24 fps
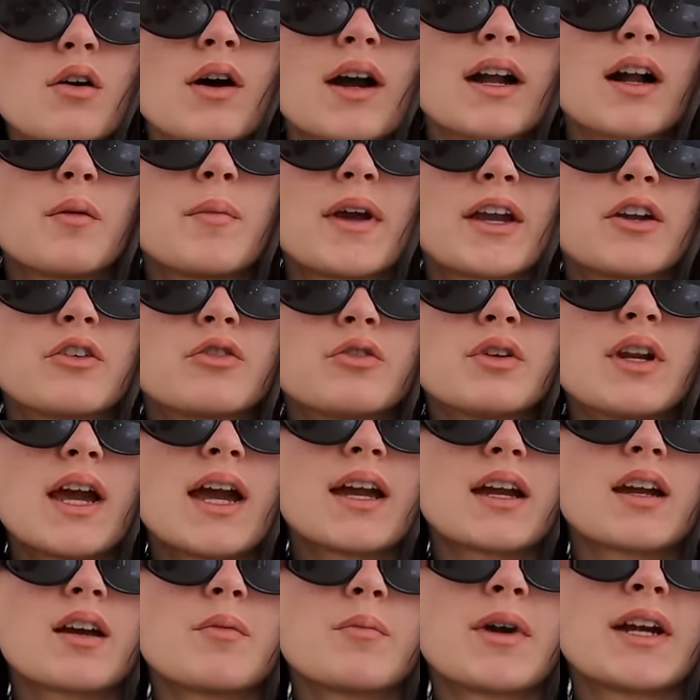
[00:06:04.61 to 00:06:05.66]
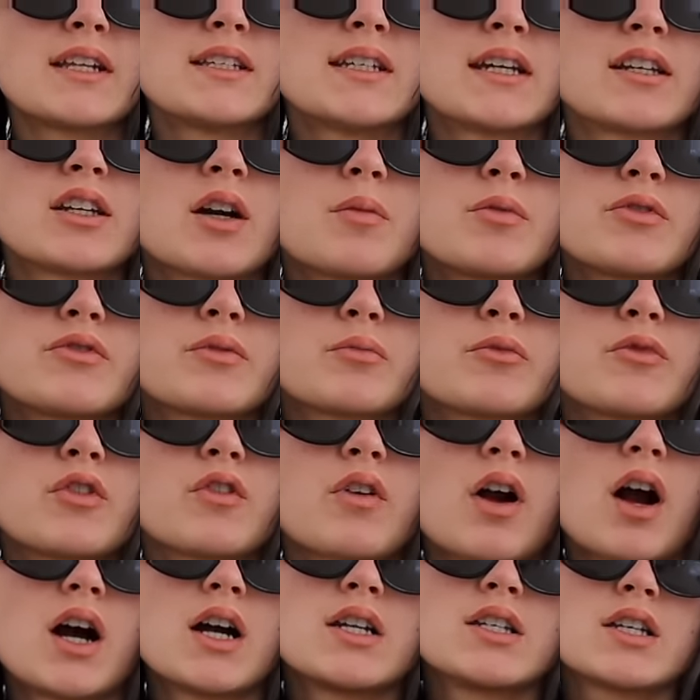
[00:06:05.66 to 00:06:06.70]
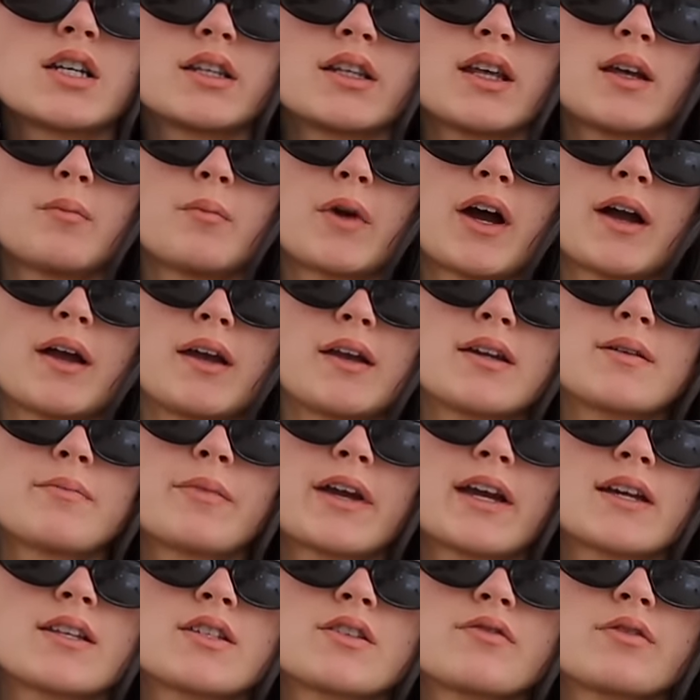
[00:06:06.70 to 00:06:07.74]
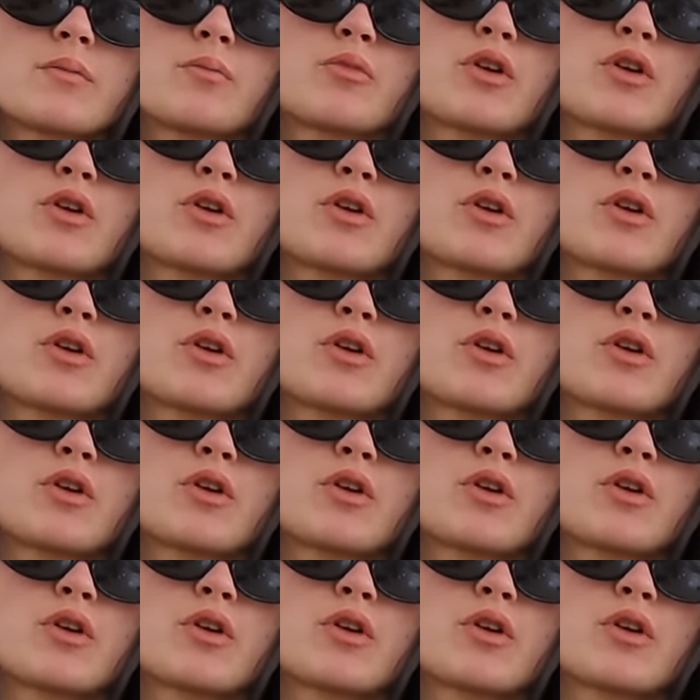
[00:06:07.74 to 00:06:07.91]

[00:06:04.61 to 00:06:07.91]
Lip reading: I got my crew neck, my tank top is from Garage, and then my pants are from